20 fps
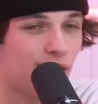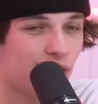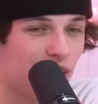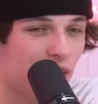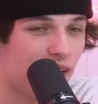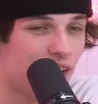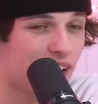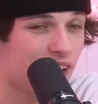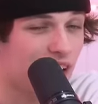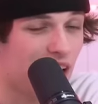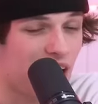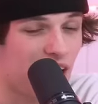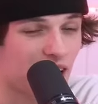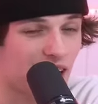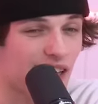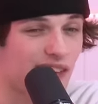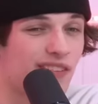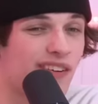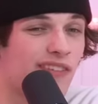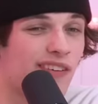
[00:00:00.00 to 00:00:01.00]
Now I, I,
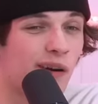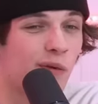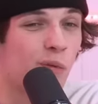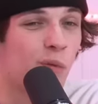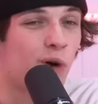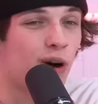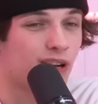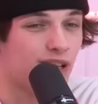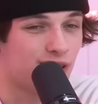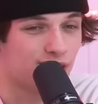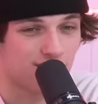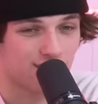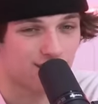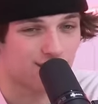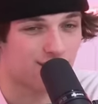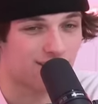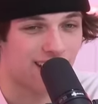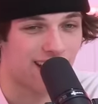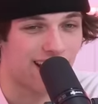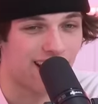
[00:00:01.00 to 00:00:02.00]
even if I wanted to,
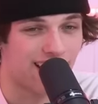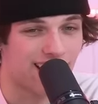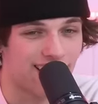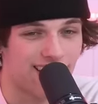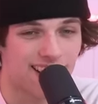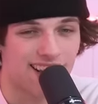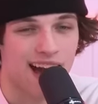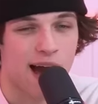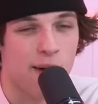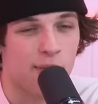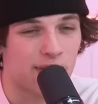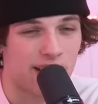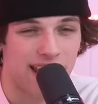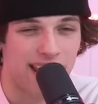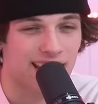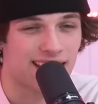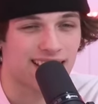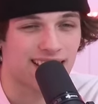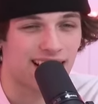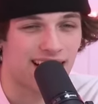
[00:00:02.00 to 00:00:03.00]
you can't. Yep. I would
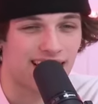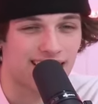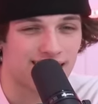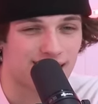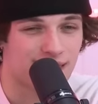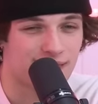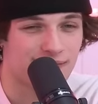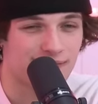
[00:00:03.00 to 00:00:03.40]
hate that.